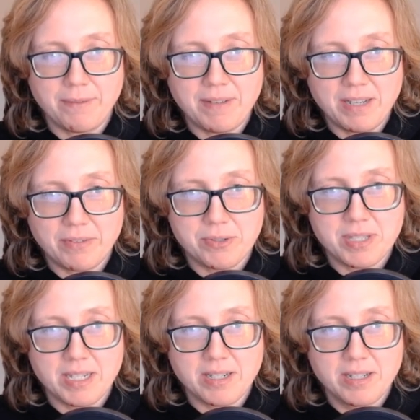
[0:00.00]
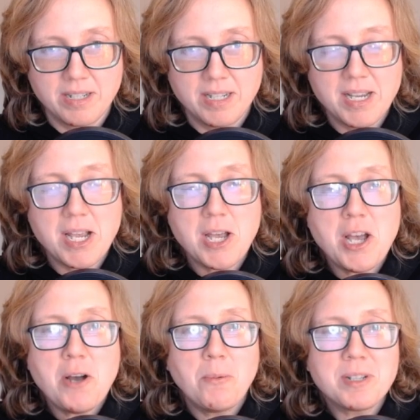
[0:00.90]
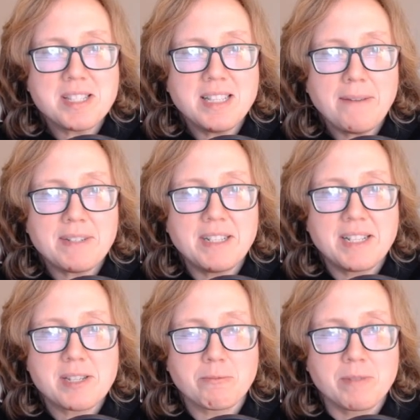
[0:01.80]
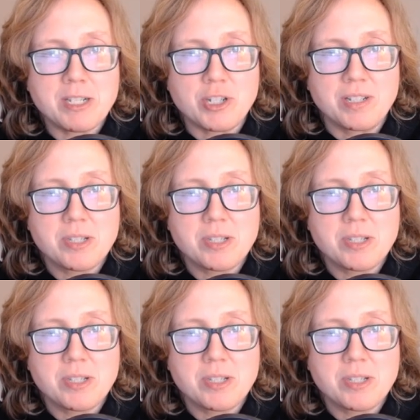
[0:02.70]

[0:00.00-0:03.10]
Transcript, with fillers: five goes there what's left in this region?